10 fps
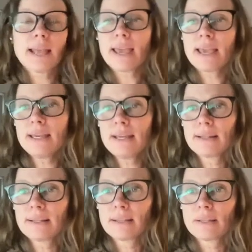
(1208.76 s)
can
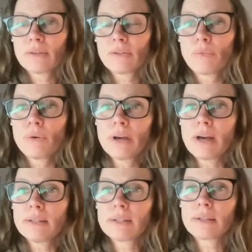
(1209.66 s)
stay
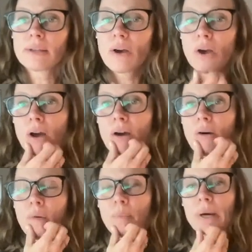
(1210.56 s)
with us.
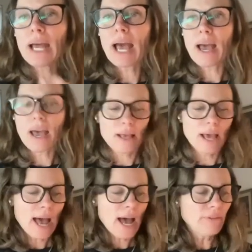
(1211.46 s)
But
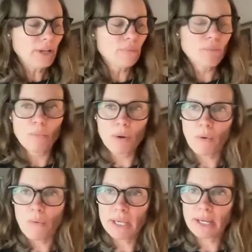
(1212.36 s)
having a
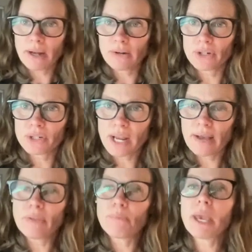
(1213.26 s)
moment where we can
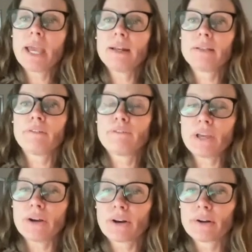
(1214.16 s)
understand the pain
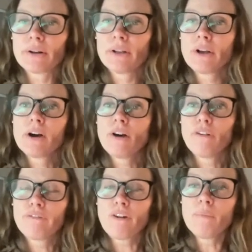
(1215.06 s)
and the fear
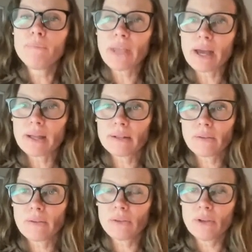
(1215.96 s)
from
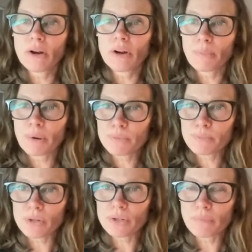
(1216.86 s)
that
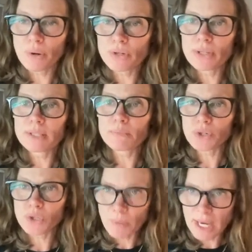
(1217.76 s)
younger
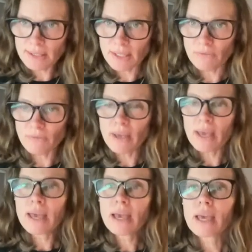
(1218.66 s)
person's
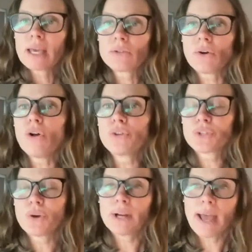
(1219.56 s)
perspective
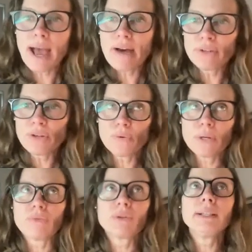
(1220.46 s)
is also an
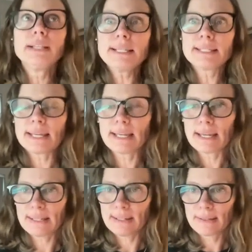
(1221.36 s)
avenue in
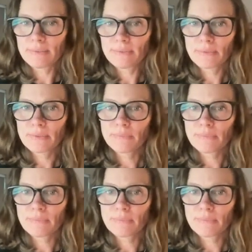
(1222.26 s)
releasing it.